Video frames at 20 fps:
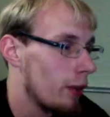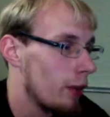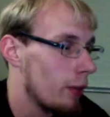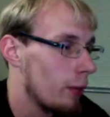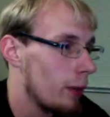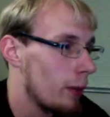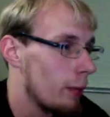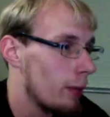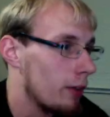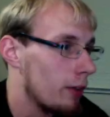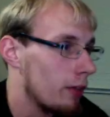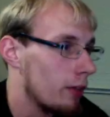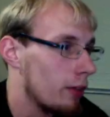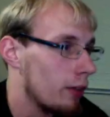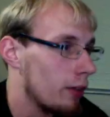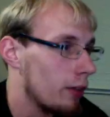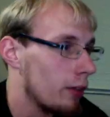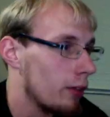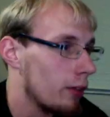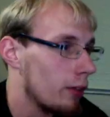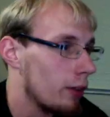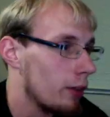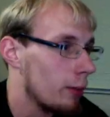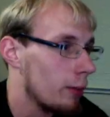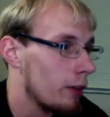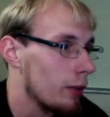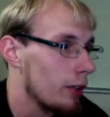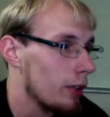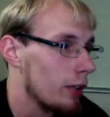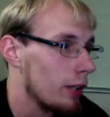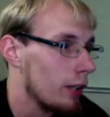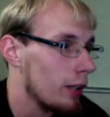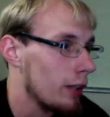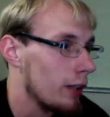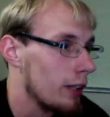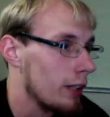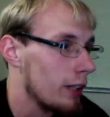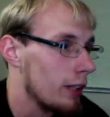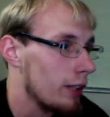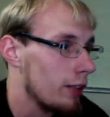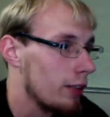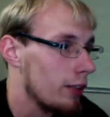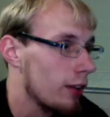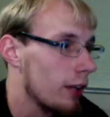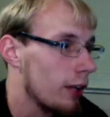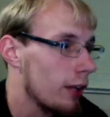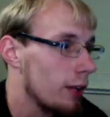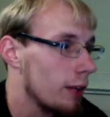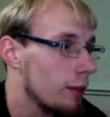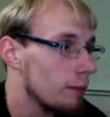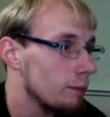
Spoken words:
of the weapon is here, so I'm going to cut on the inside.